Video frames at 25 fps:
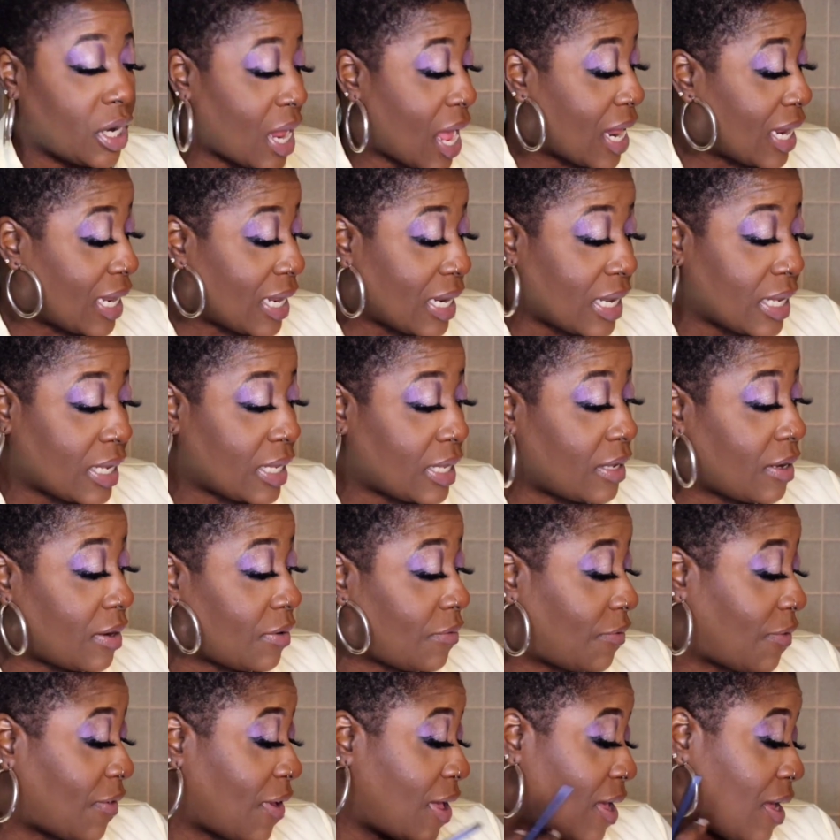I
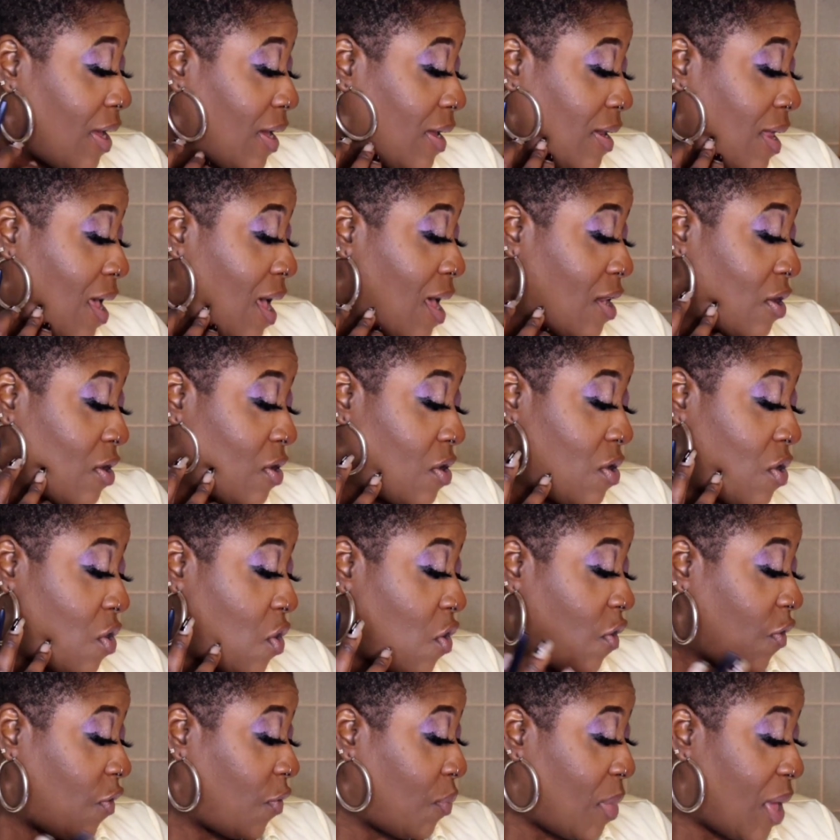don't
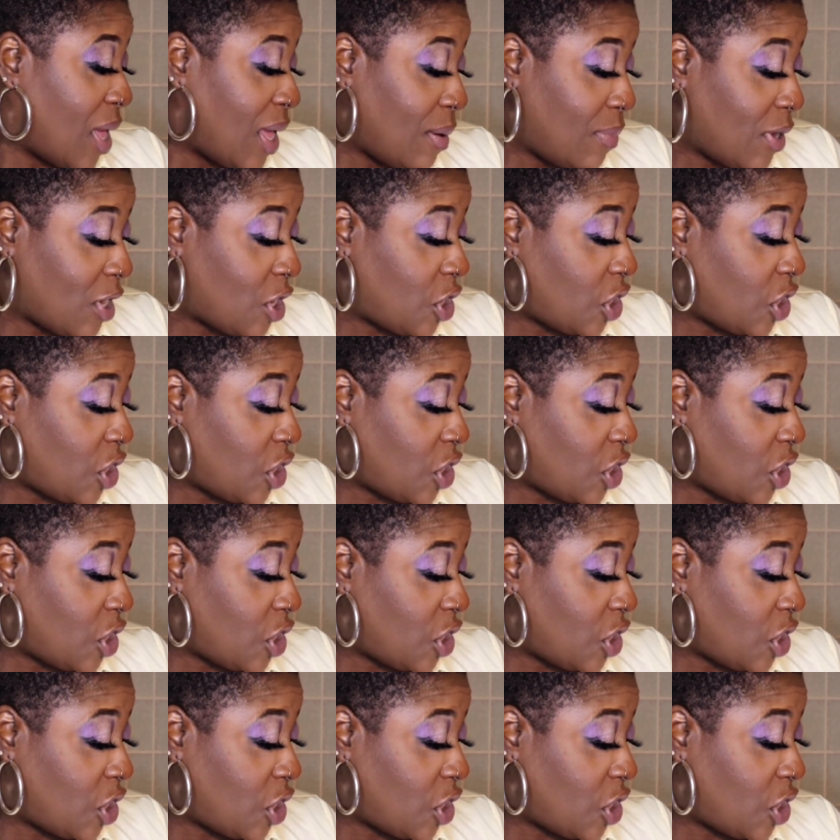know if maybe